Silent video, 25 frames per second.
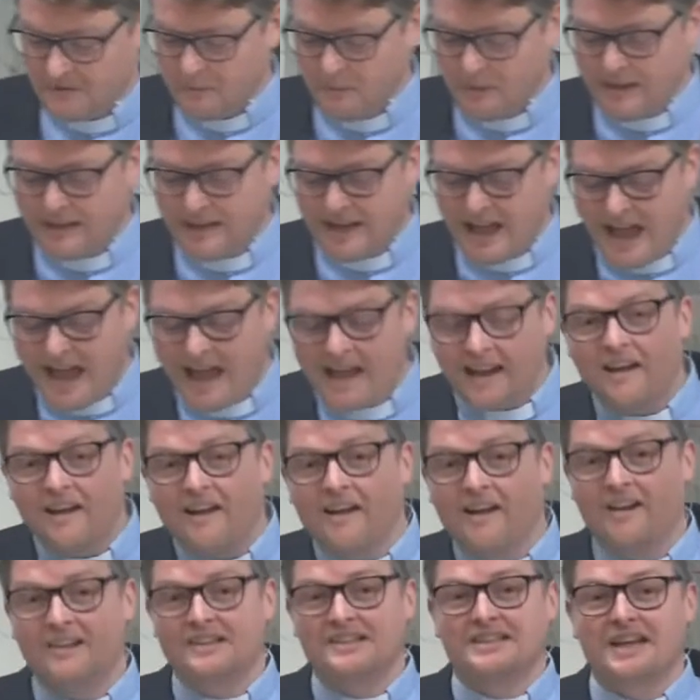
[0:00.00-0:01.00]
We can ally
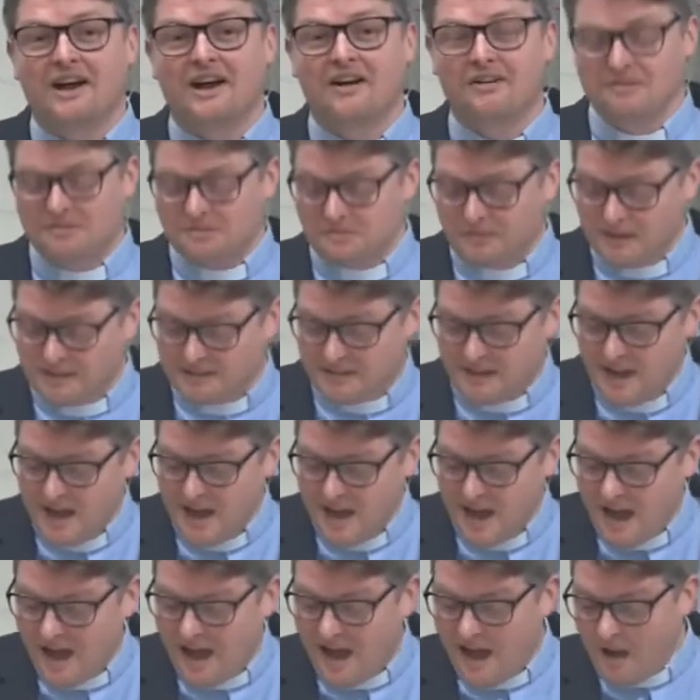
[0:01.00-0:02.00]
ourselves with
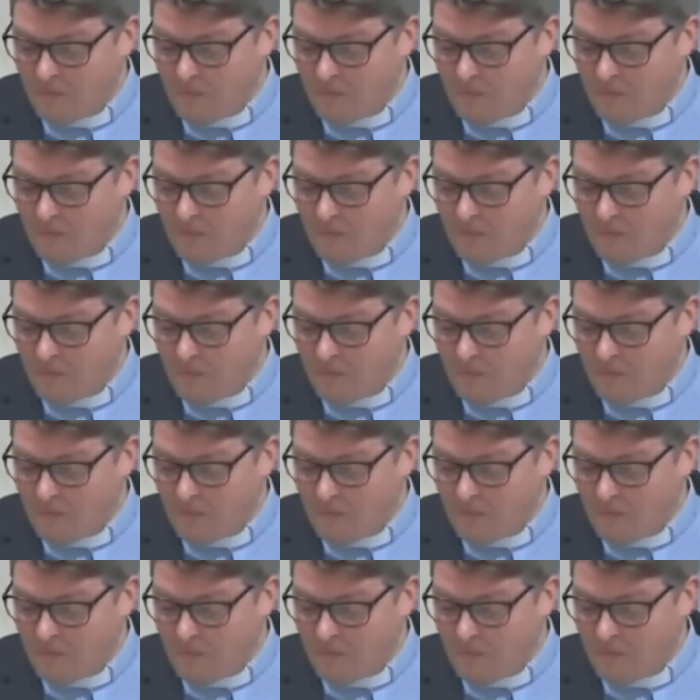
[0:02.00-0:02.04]
a, uh,